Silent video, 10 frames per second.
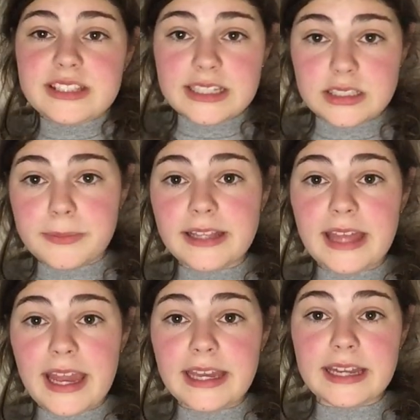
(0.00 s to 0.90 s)
stick to my
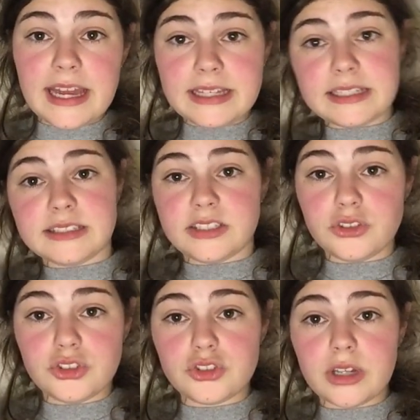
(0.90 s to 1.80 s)
lane and
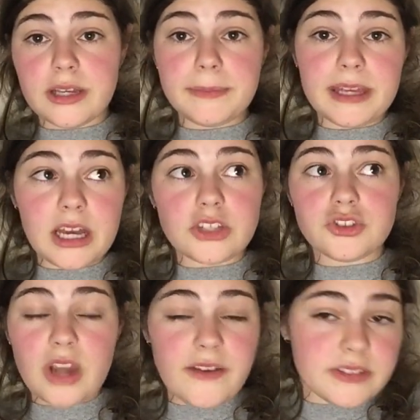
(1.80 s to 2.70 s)
continue streaming
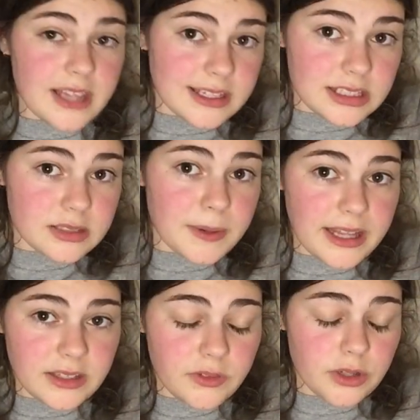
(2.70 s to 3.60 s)
Driver's License
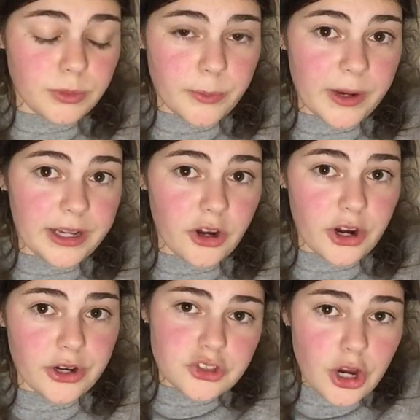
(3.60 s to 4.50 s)
by Olivia
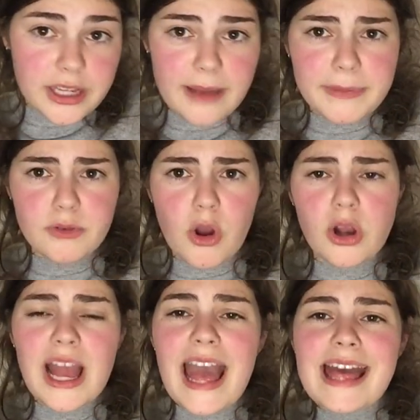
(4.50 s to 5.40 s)
Rodrigo. Don't get me
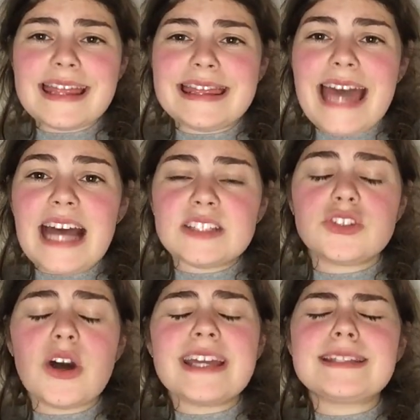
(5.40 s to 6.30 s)
wrong, that
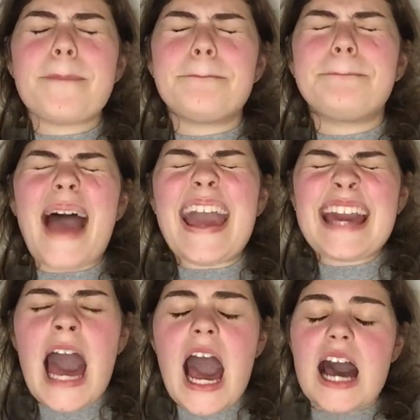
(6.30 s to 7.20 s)
song is a
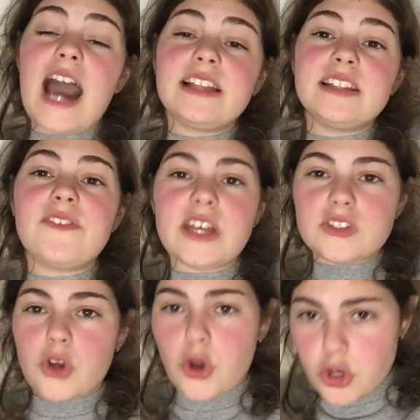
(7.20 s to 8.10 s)
banger! I love that
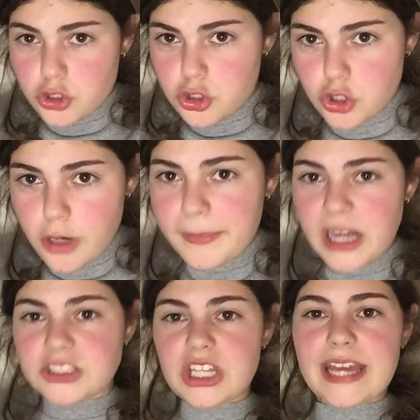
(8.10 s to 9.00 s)
song so
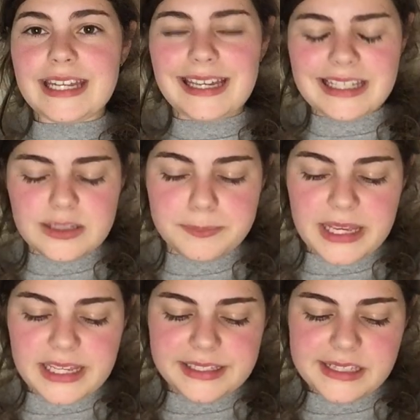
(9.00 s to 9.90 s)
much and it has
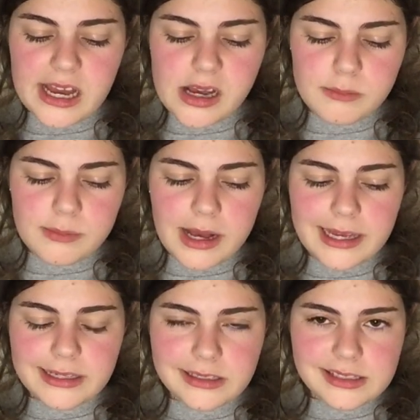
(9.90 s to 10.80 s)
been
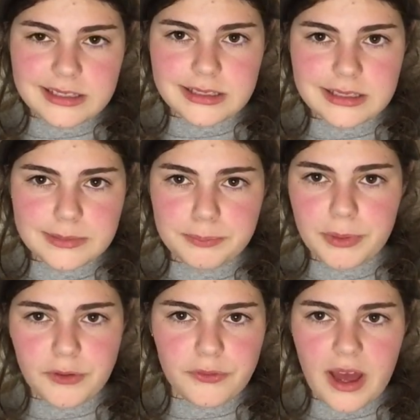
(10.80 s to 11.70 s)
my
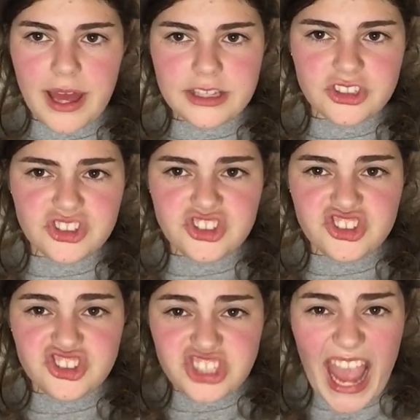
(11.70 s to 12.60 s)
Spotify
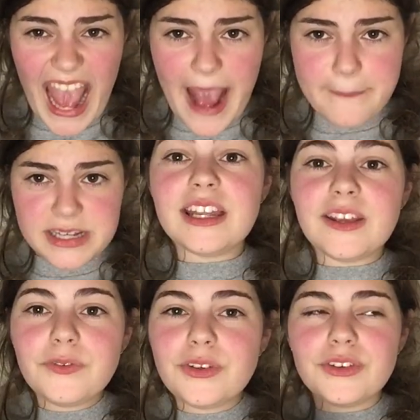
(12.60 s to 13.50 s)
jam!
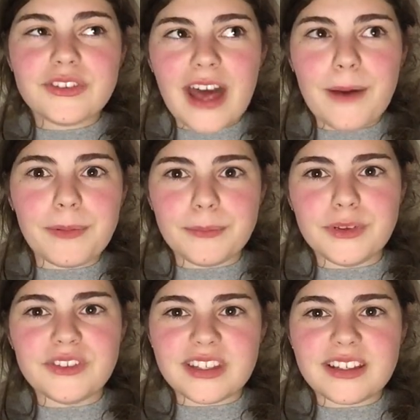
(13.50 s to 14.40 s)
If you use Apple
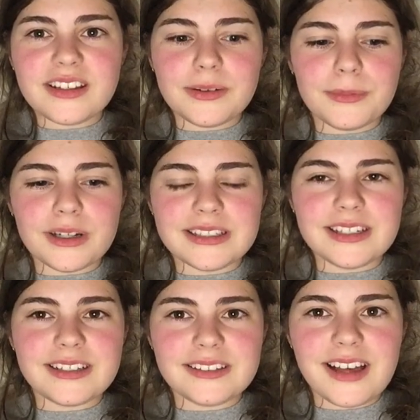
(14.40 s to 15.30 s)
Music, come on,
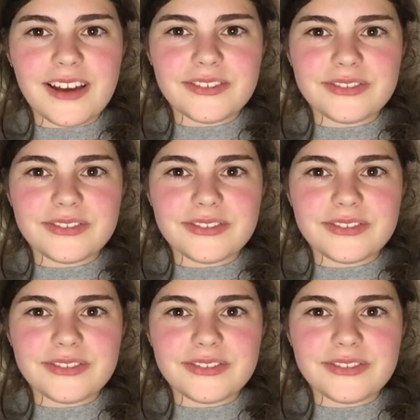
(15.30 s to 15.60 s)
get a life.